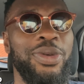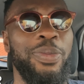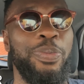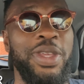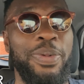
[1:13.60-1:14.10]

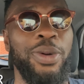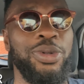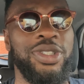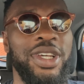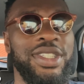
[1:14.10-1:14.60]
people will
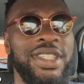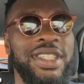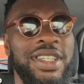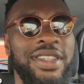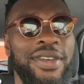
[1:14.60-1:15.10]
start to
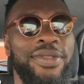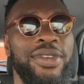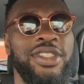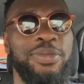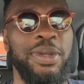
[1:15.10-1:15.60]
see a
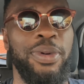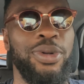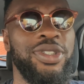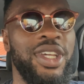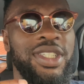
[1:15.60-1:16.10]
difference. People will
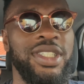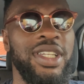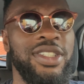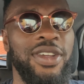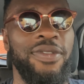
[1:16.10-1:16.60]
start to say
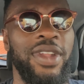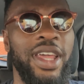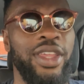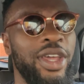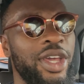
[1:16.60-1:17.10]
stuff
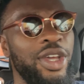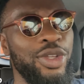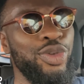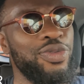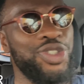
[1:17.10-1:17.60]
like,
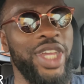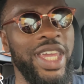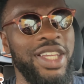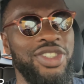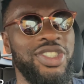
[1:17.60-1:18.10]
you've
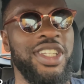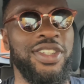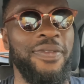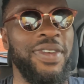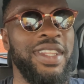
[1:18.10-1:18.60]
changed, there's
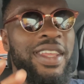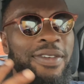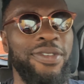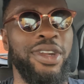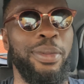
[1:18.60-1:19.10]
something
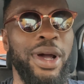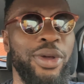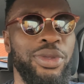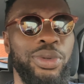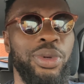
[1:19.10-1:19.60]
different
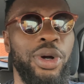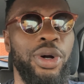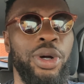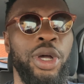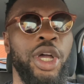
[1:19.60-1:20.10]
about you,
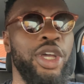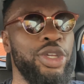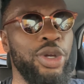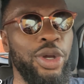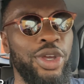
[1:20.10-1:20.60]
or
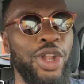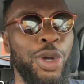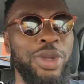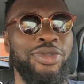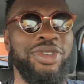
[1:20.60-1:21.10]
you're
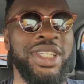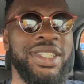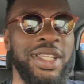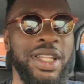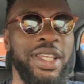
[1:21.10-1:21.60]
glowing
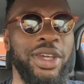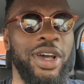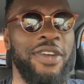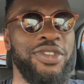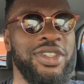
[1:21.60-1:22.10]
recently,
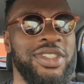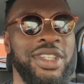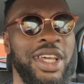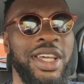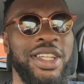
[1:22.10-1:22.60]
or
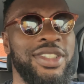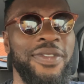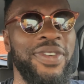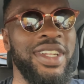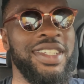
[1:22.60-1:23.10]

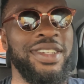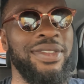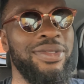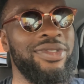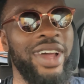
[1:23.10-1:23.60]
something
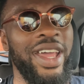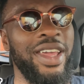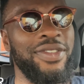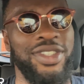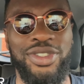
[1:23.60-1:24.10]
isn't right. Have